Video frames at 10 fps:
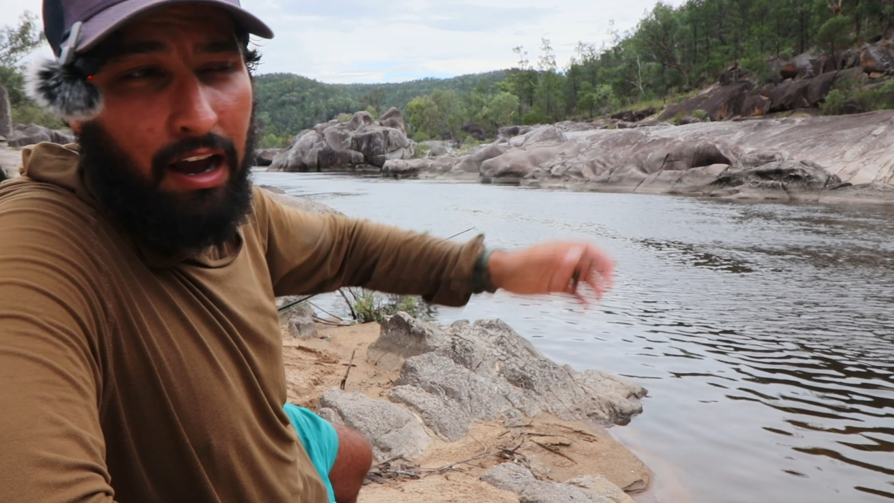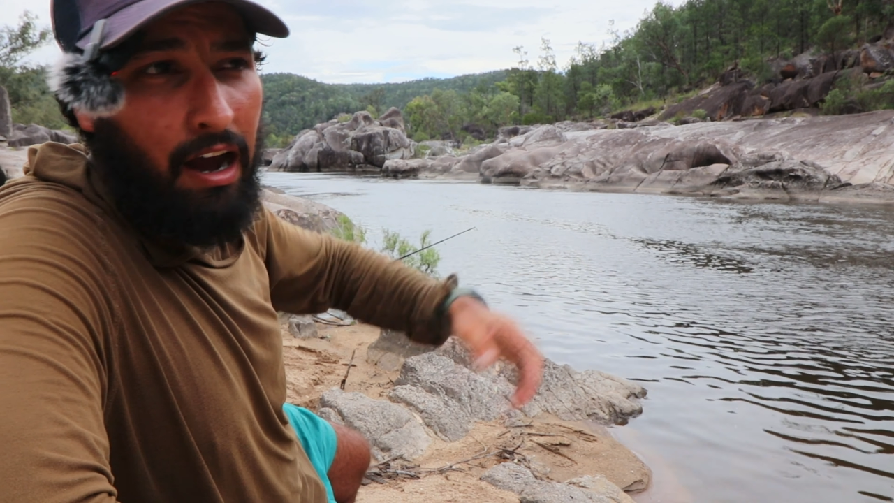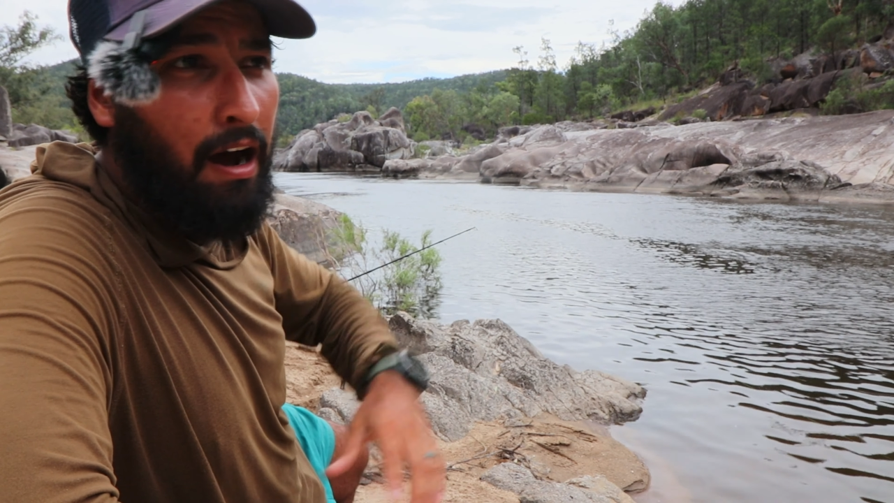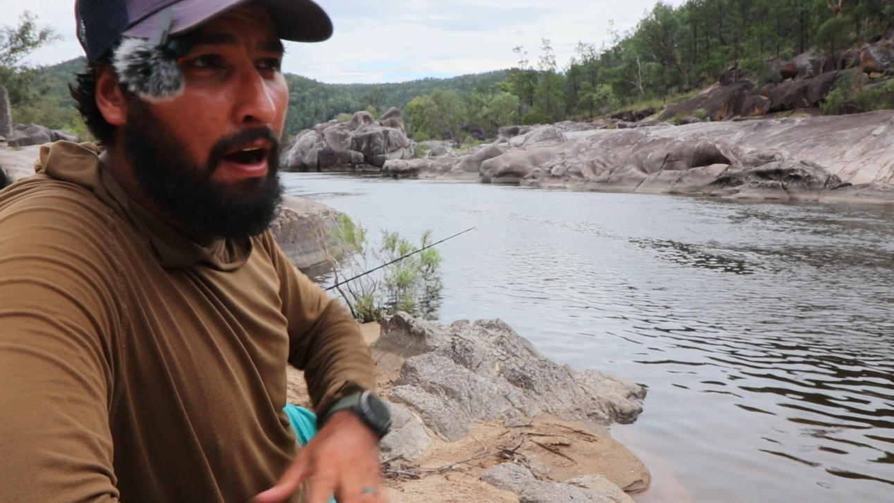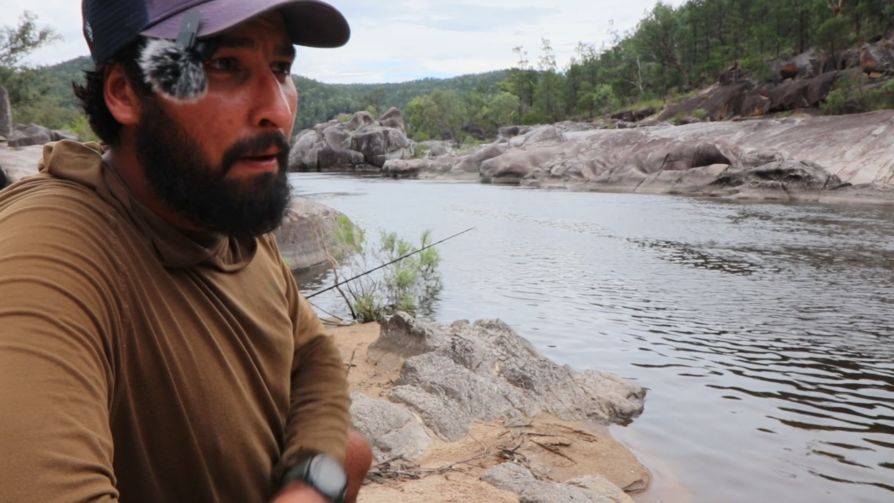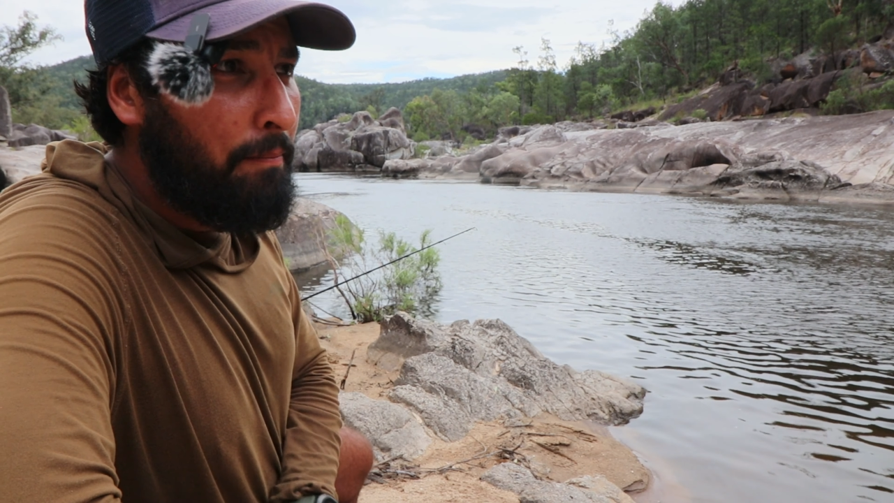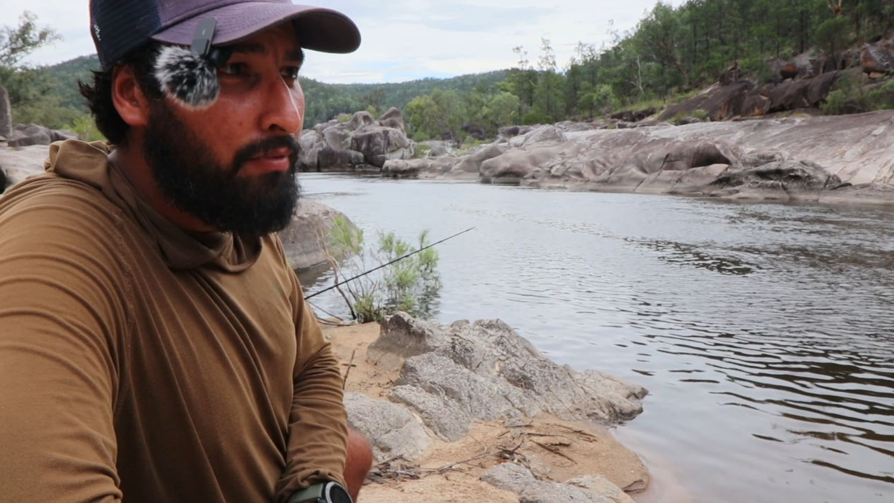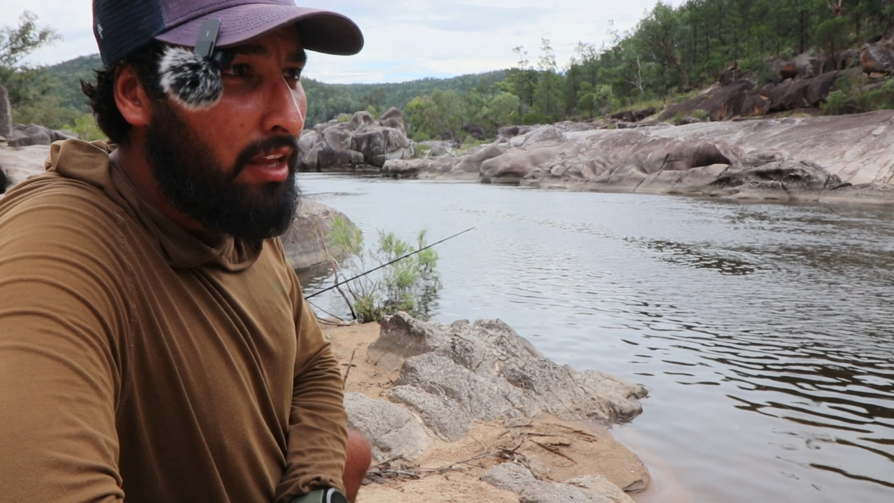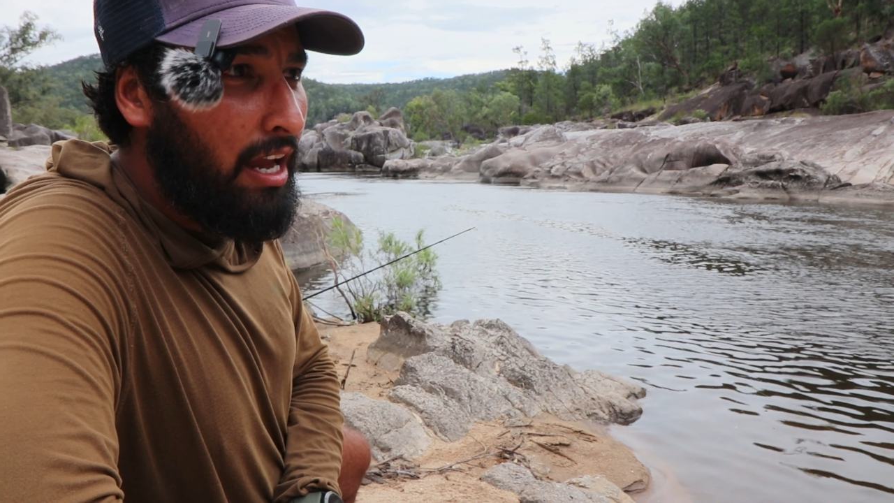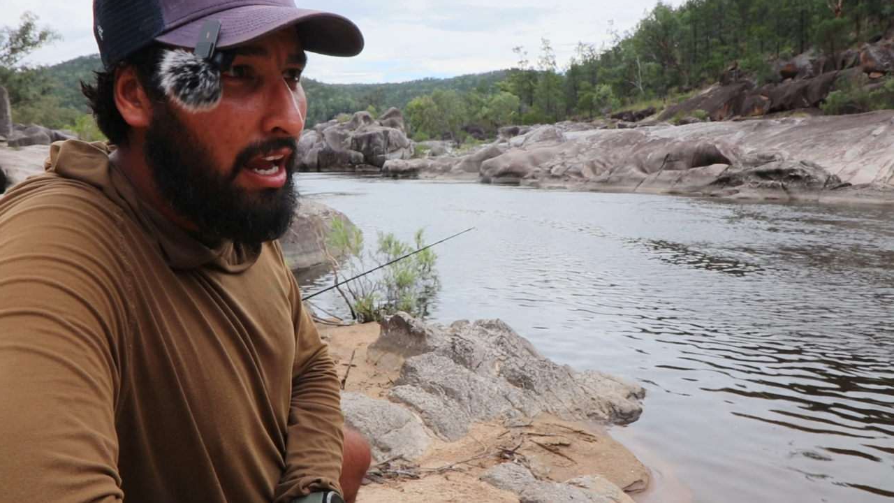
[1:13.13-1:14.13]

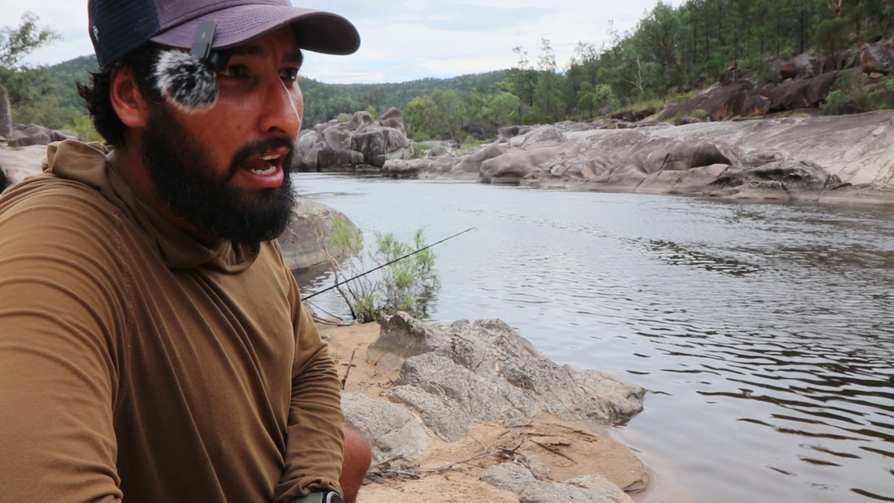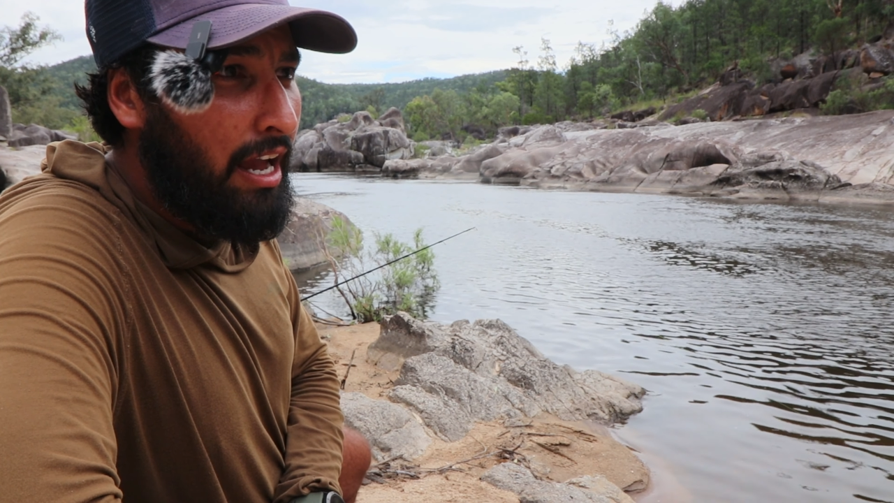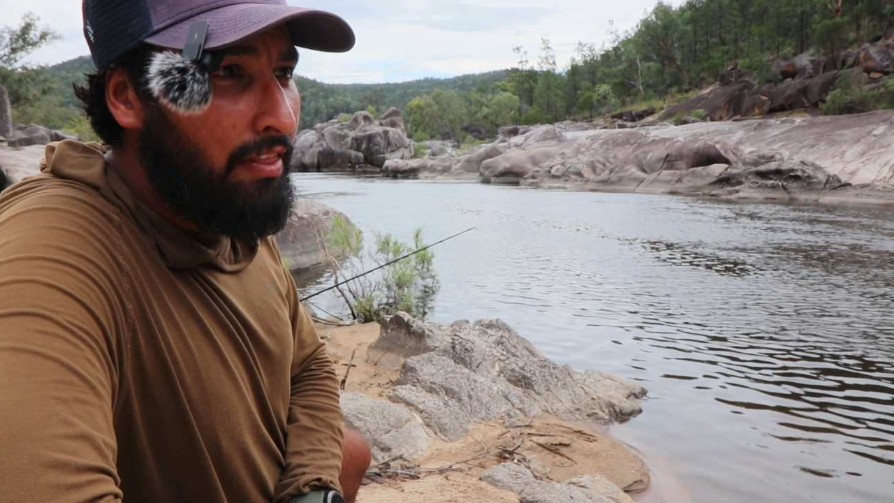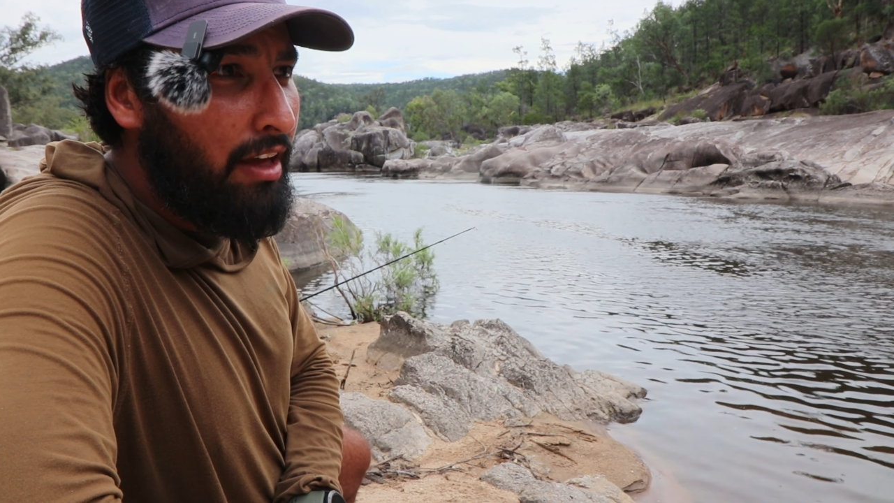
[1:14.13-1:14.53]
And